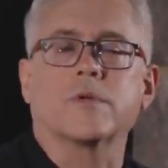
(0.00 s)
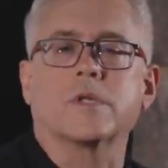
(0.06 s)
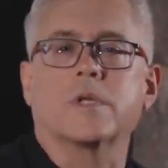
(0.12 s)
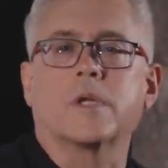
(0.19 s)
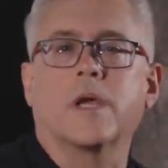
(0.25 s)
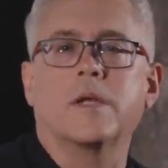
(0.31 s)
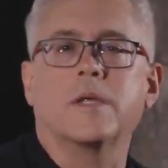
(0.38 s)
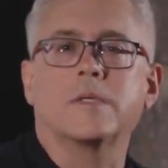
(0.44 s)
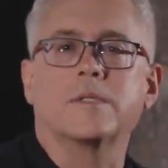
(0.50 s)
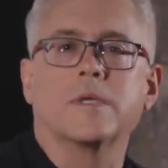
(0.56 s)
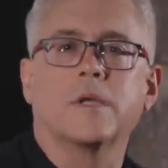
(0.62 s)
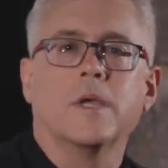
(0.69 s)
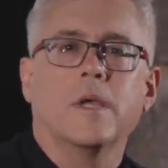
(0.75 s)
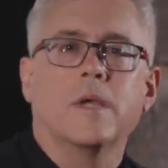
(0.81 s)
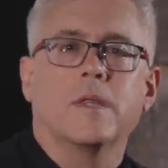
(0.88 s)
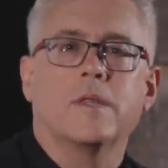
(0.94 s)
the early 90s,
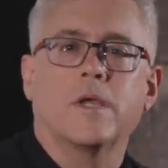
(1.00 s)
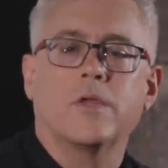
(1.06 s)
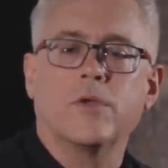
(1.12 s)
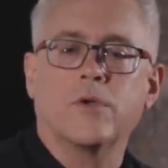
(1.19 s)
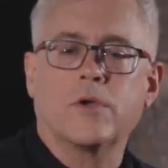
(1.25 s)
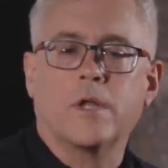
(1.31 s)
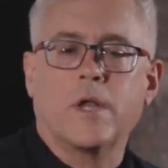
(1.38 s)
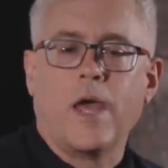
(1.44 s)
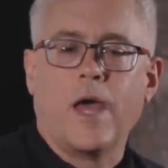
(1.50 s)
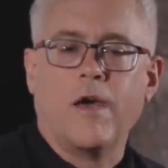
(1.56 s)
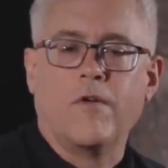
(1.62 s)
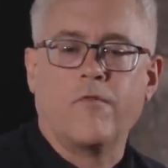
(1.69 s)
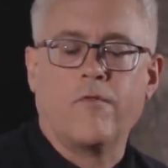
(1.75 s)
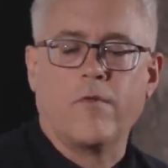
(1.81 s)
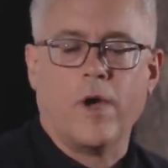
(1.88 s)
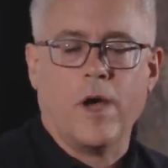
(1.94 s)
that you could
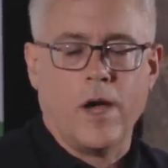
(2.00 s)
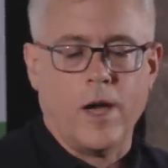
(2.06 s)
have